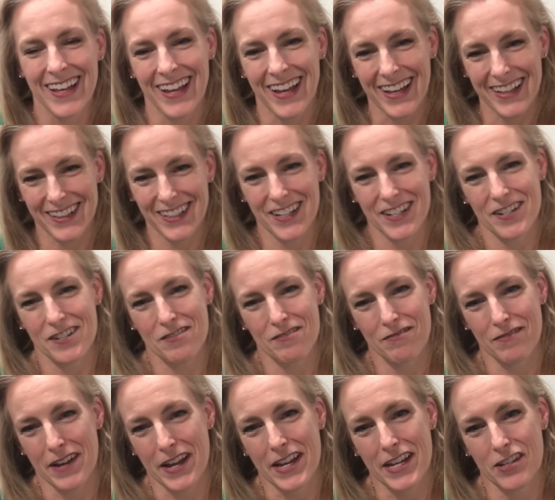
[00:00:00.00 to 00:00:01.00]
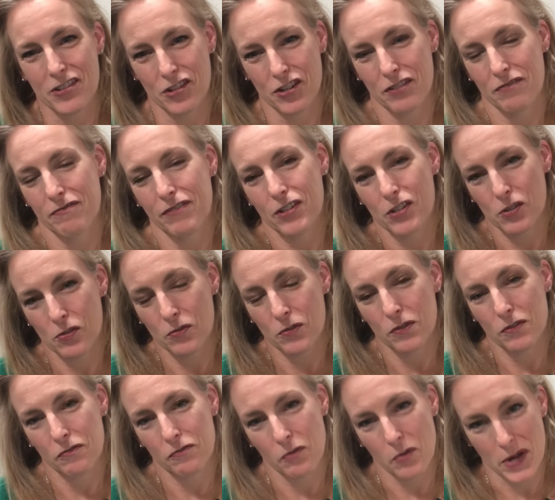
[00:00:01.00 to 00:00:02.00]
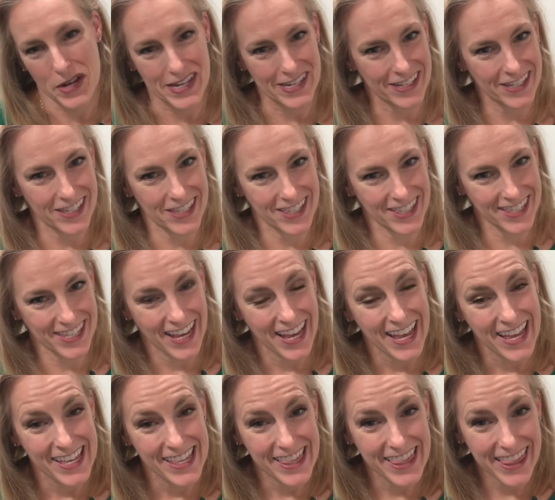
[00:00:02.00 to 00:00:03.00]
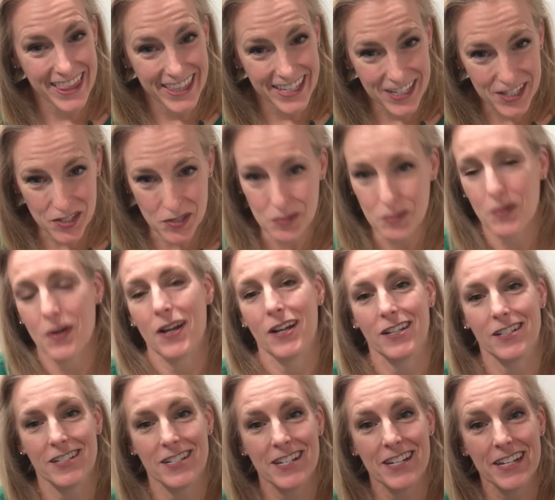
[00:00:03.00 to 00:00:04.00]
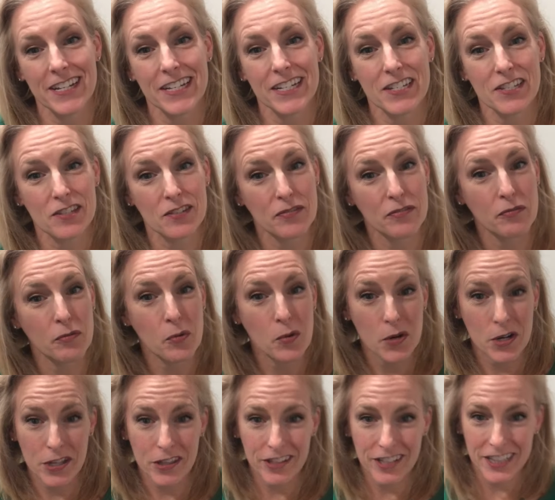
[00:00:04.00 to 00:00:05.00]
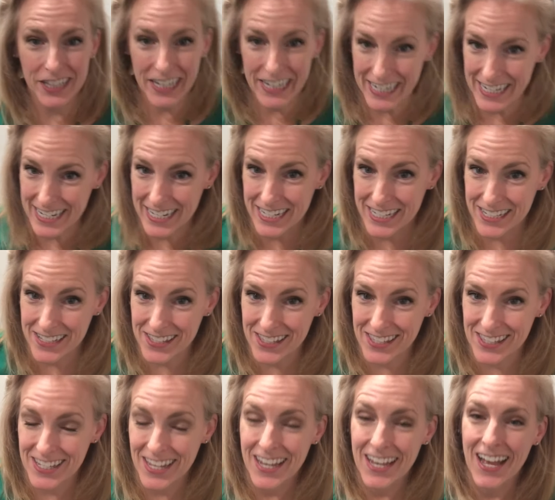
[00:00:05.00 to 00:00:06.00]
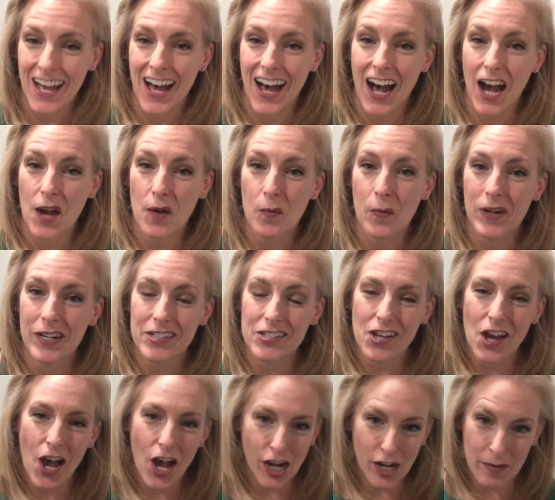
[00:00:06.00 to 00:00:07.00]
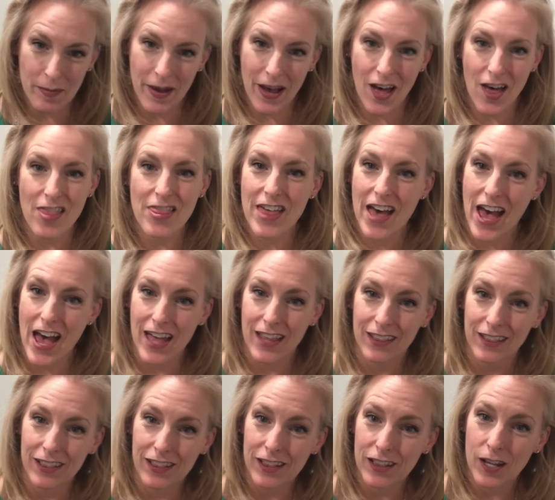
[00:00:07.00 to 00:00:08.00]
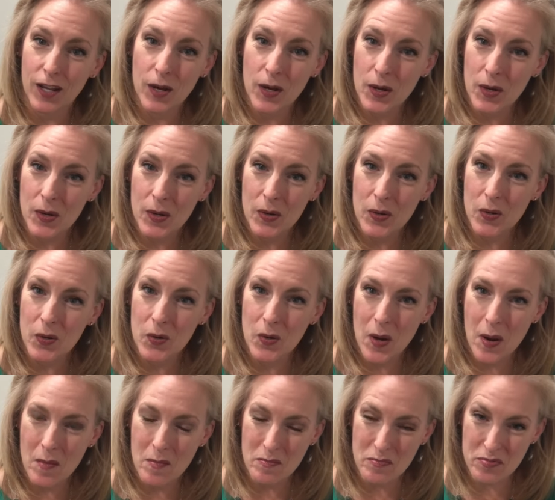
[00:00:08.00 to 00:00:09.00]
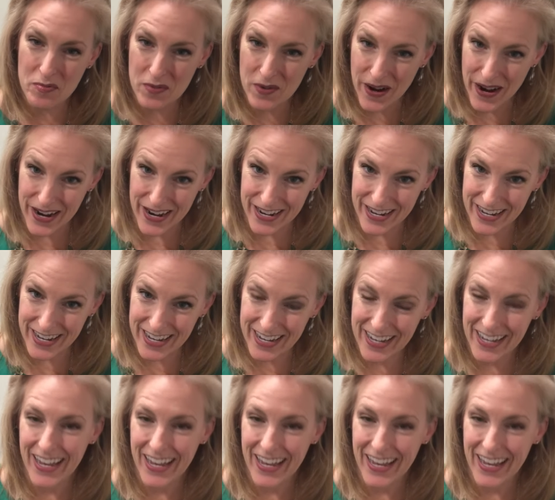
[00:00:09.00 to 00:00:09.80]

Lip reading: Hello, raise your virtual voice. This one is for the ladies. I want to talk about that low break.